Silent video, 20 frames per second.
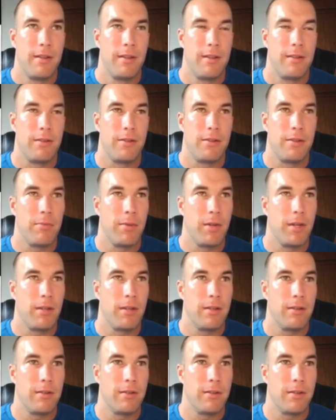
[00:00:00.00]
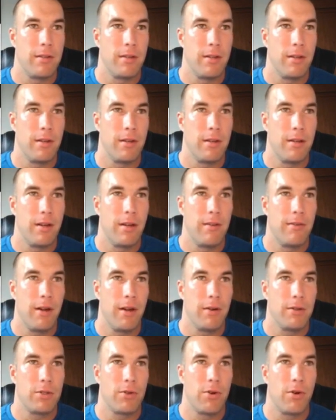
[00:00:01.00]
This is some other stuff. All
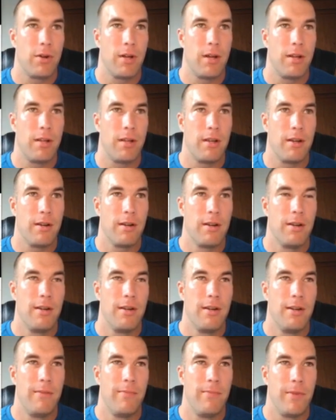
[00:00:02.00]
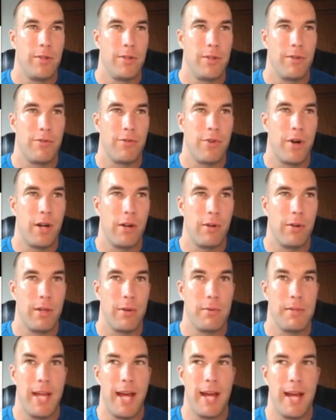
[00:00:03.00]
right, scroll down here. This is the fraud alert
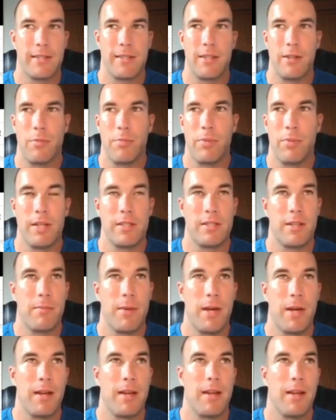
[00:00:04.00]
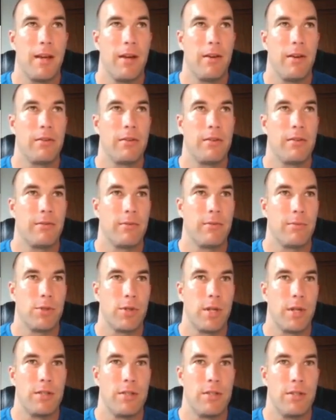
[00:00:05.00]
that was accidentally placed on my account from
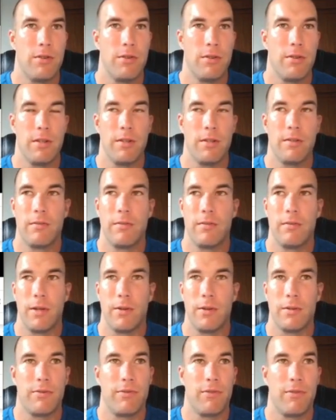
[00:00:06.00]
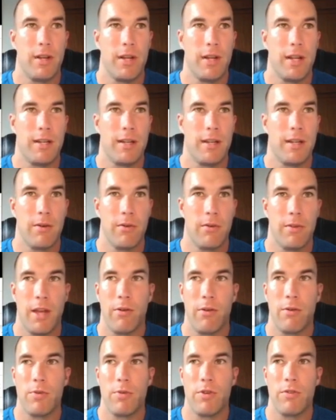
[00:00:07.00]
TransUnion. That was fun. I had to get
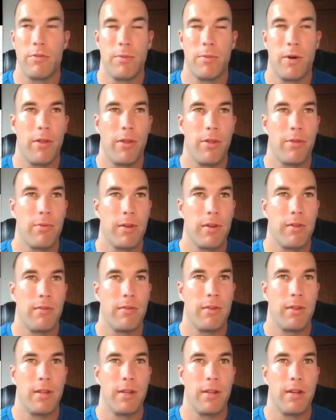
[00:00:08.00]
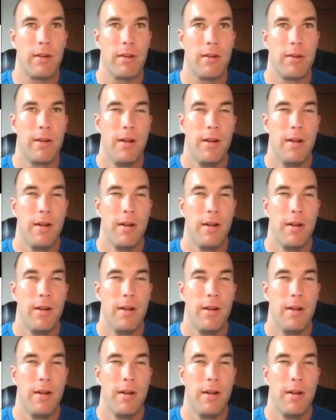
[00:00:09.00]
that removed from all three of the